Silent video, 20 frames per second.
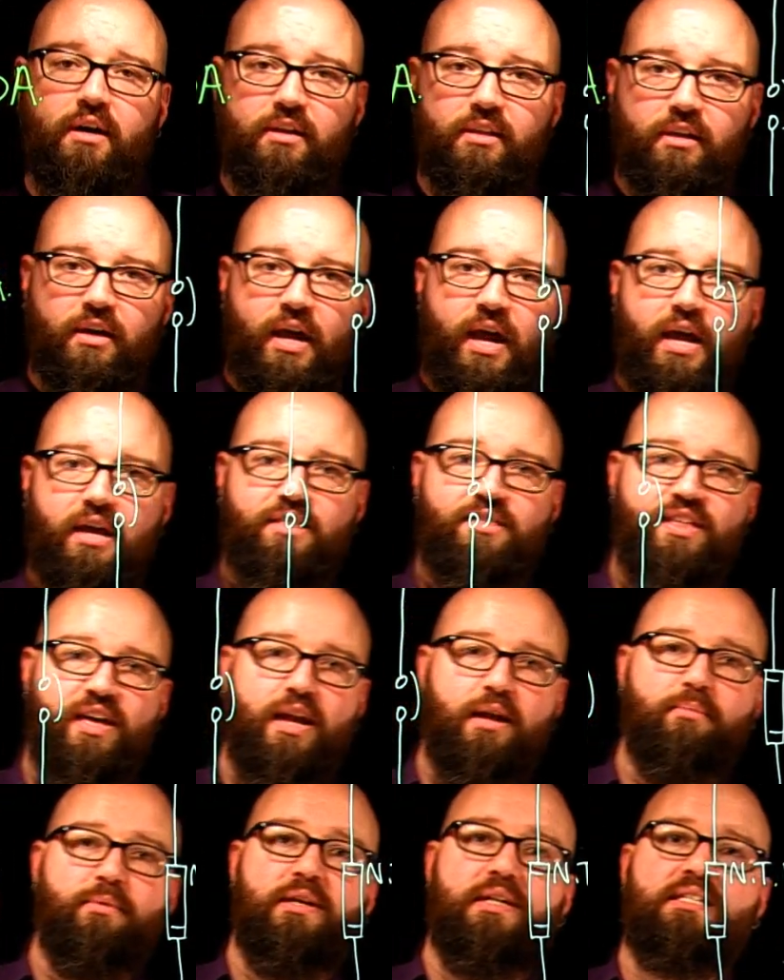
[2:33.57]
Okay, then I'm
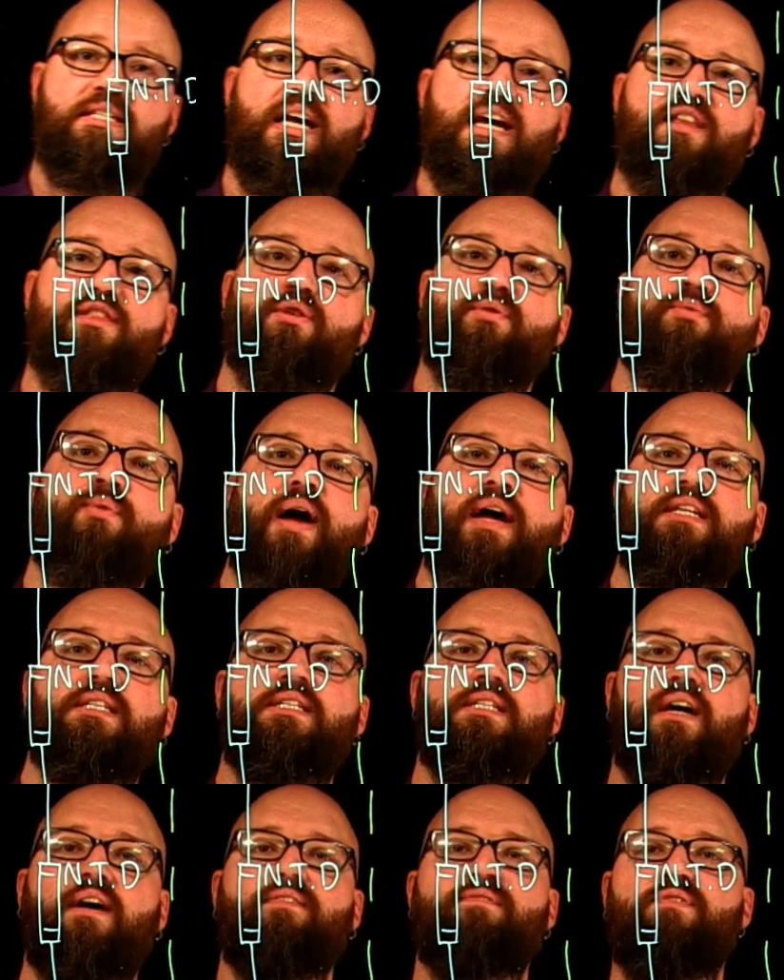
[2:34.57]
going to take the rest
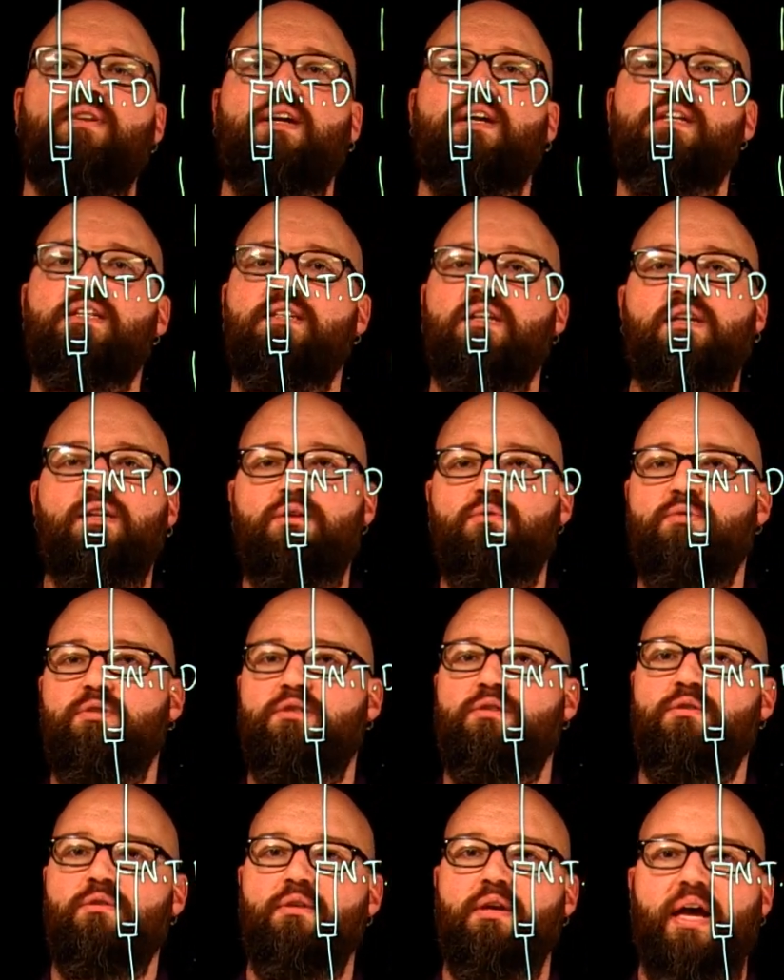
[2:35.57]
of the continuous
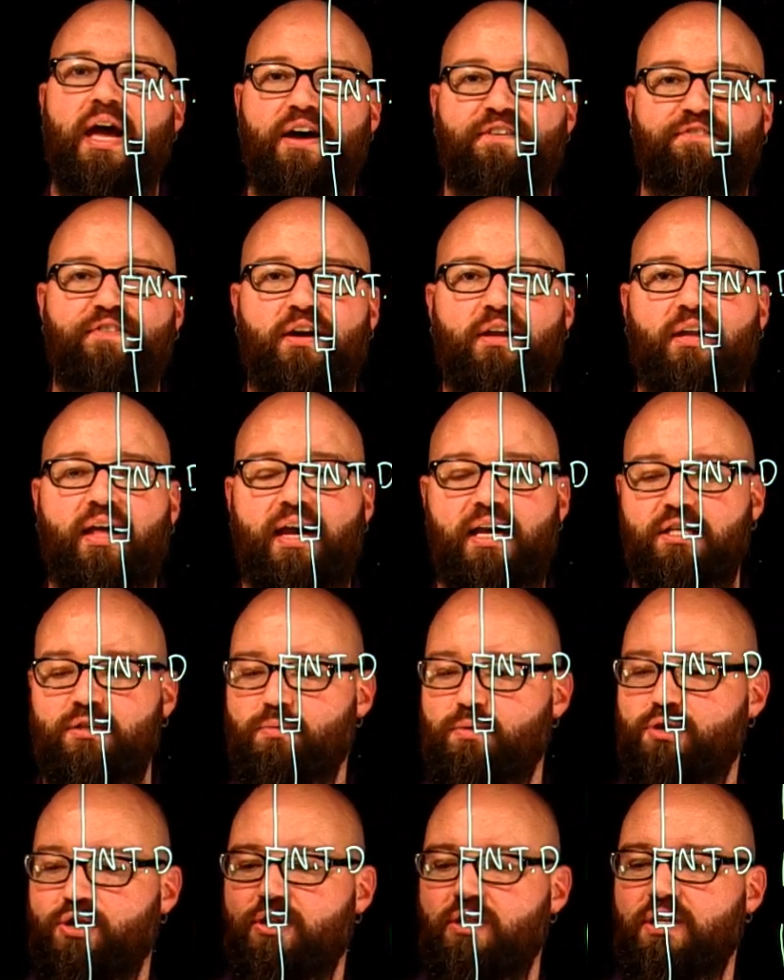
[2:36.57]
duty FLAs,
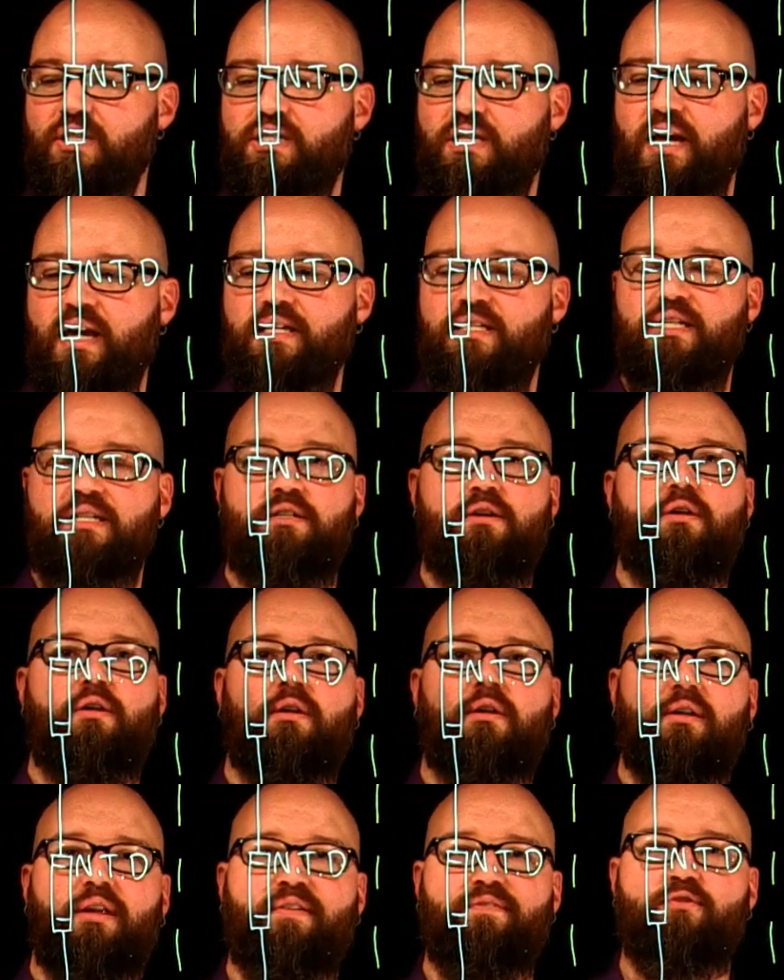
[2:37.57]
which in this case is our
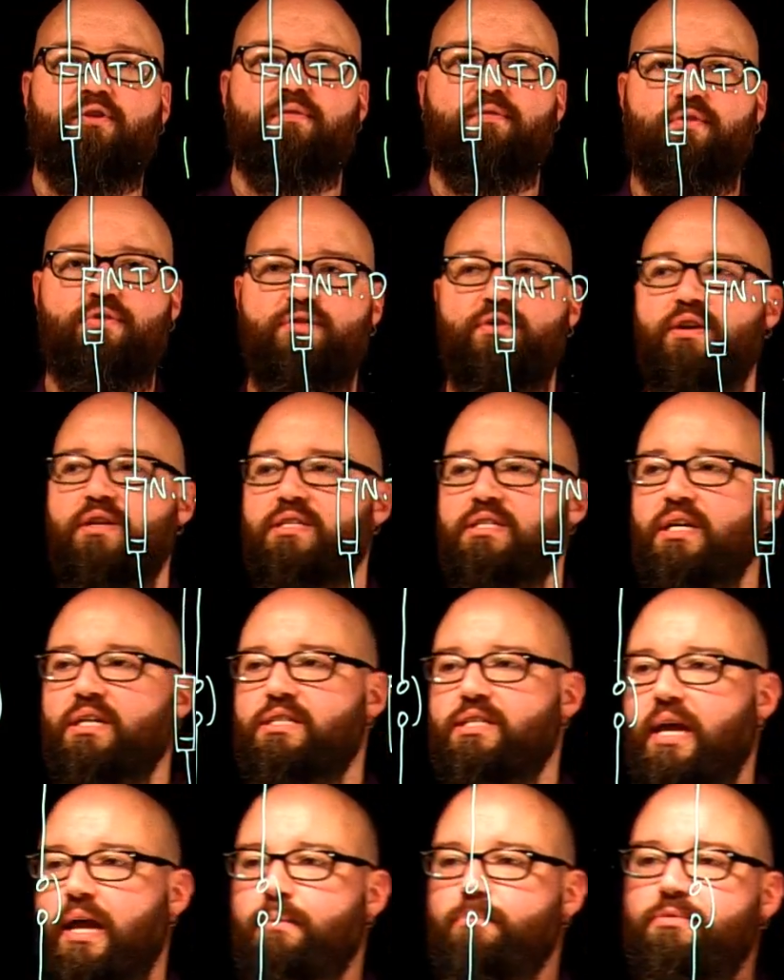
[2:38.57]
leftover 36
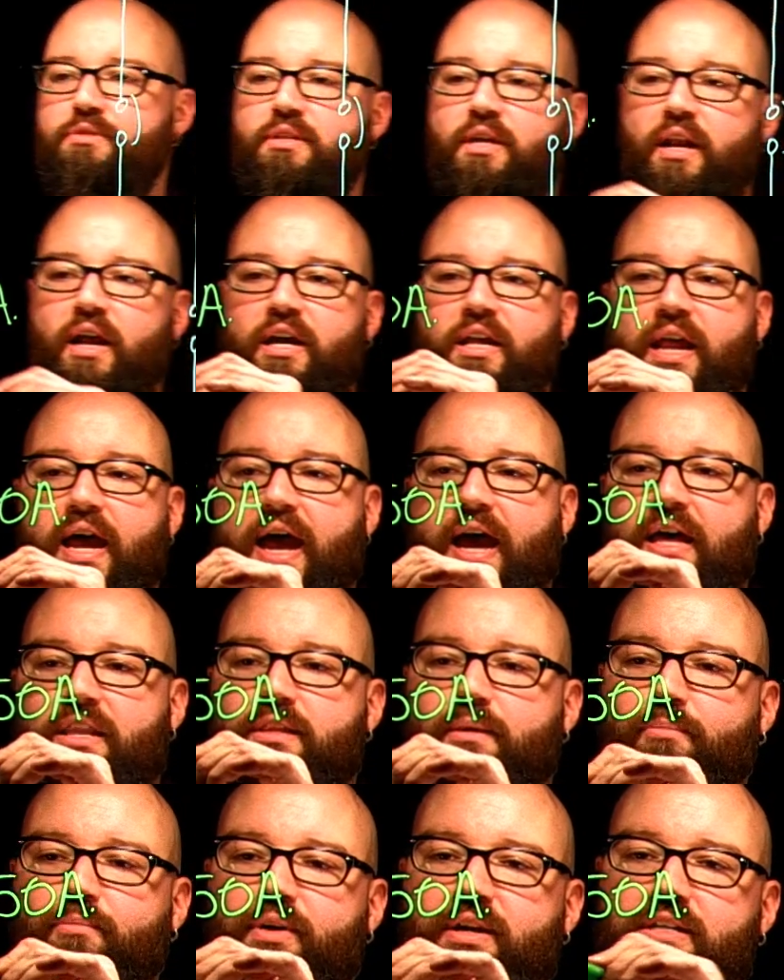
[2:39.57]
amps, and I'm going to add them
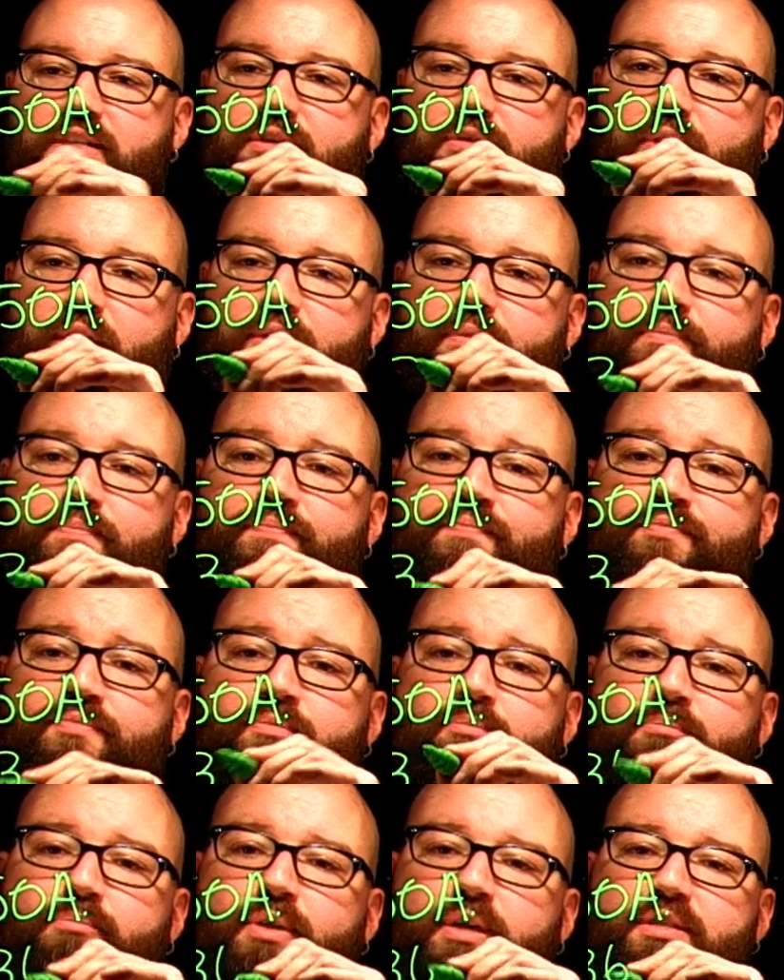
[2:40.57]
right to it,
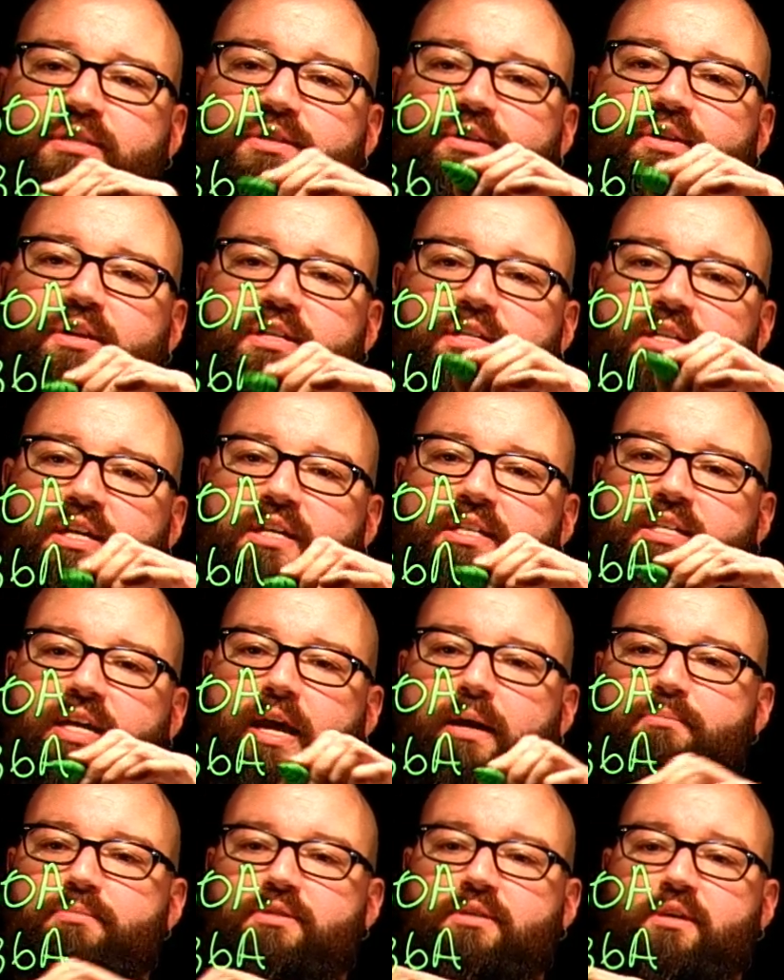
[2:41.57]
plus 36
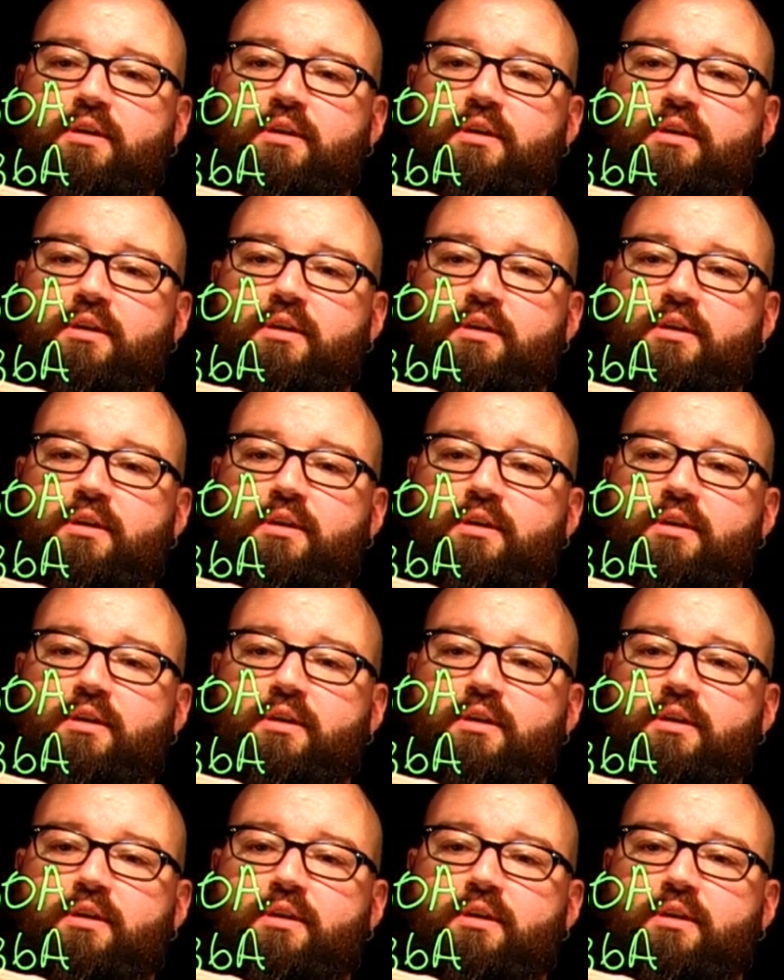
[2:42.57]
amps.